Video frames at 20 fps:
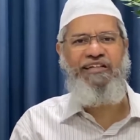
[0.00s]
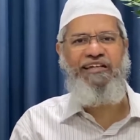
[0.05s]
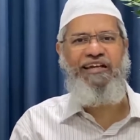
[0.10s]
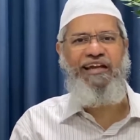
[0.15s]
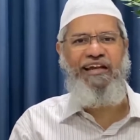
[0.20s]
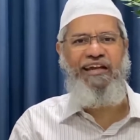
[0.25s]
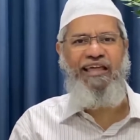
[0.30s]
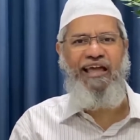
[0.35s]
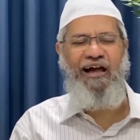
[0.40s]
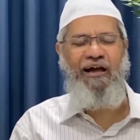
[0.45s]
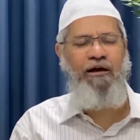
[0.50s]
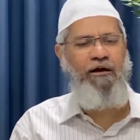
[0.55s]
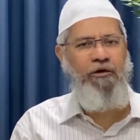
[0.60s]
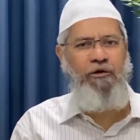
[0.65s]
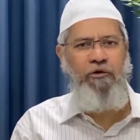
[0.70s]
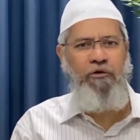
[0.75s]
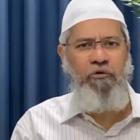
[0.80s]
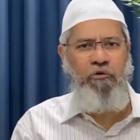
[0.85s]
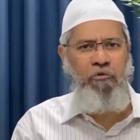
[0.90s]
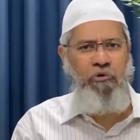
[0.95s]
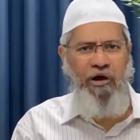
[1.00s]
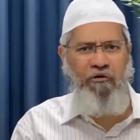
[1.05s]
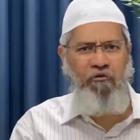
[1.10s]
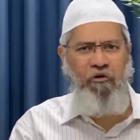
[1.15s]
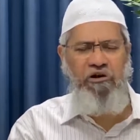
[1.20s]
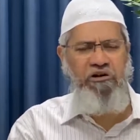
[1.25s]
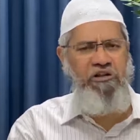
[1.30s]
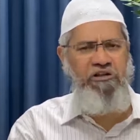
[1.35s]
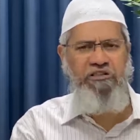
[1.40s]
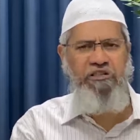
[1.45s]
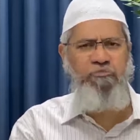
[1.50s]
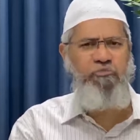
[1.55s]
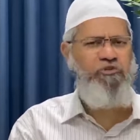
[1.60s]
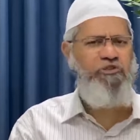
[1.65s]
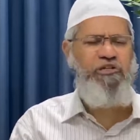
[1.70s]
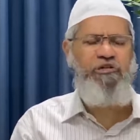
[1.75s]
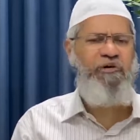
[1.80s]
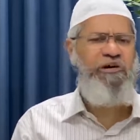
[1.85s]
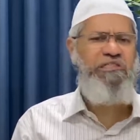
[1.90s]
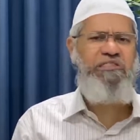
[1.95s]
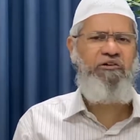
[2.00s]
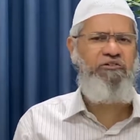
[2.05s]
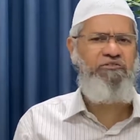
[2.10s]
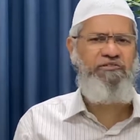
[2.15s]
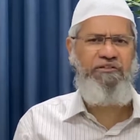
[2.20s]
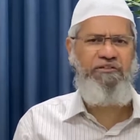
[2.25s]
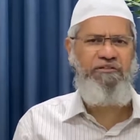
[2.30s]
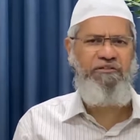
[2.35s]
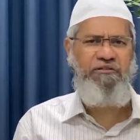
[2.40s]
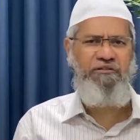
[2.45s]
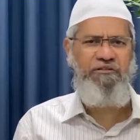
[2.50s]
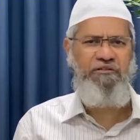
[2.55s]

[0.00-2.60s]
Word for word: in India who have audiences more than 20,000.